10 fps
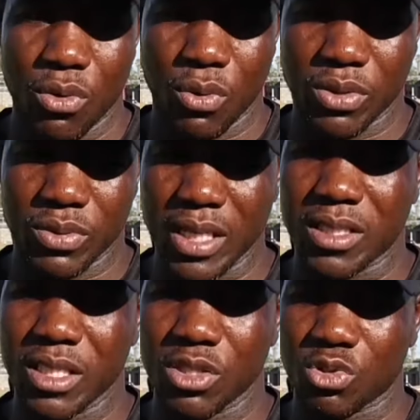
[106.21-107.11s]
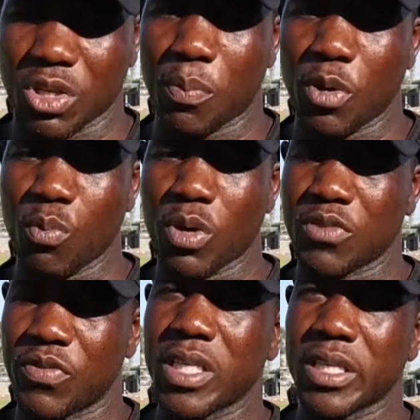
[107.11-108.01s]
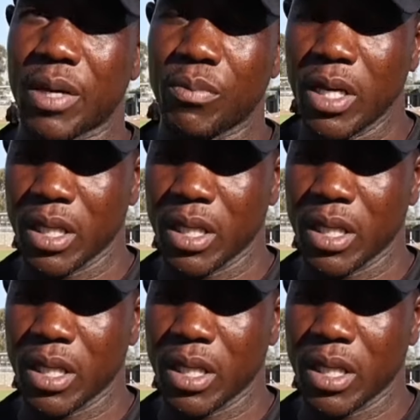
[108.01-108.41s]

What we just need is to keep on motivating them,